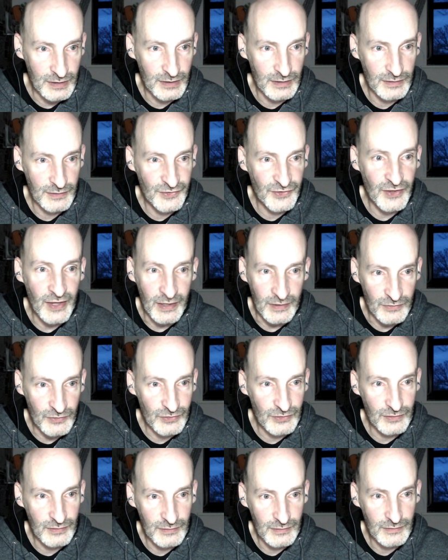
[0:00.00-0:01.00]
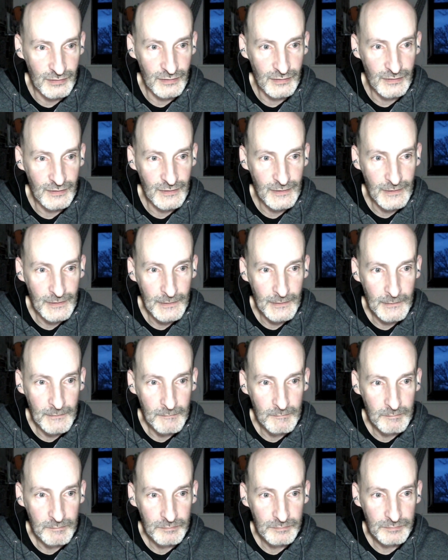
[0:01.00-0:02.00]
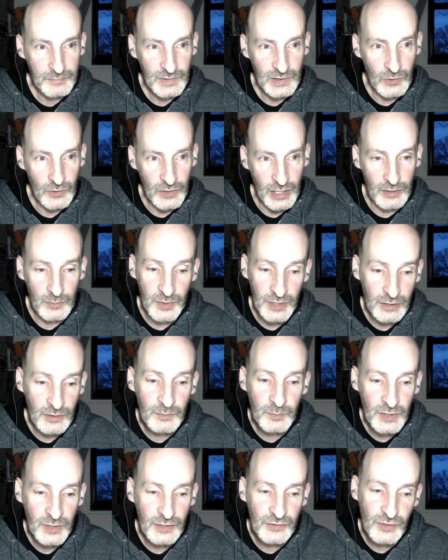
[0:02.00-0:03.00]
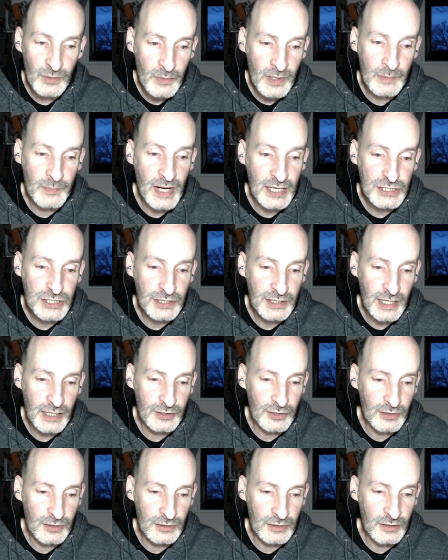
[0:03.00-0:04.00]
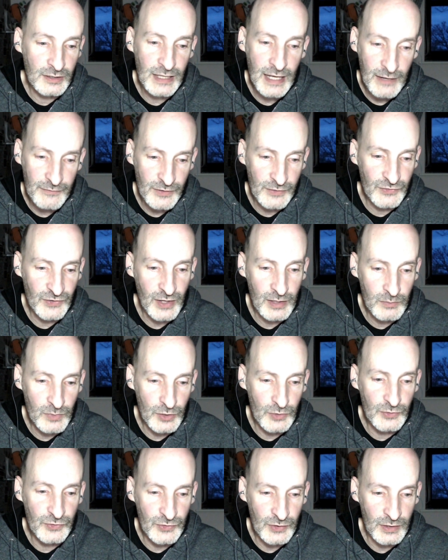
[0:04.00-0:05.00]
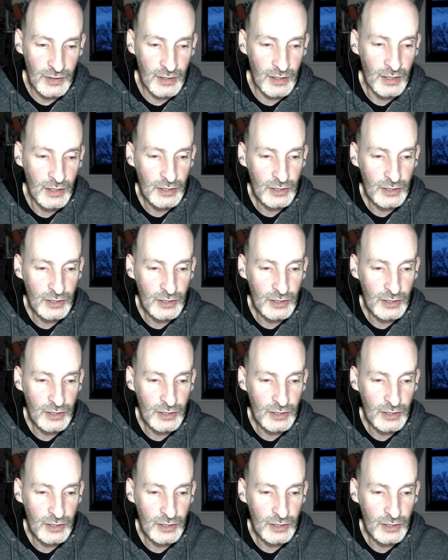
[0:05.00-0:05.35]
sets. Okay, because imagine that you can have the same user